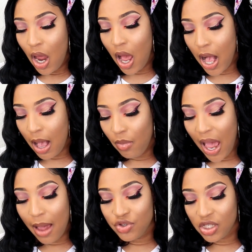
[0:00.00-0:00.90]

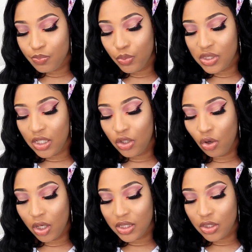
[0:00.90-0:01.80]
I'm just putting
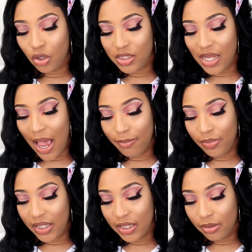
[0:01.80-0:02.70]
not
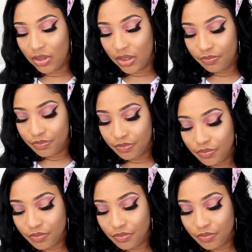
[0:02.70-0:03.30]
applicable.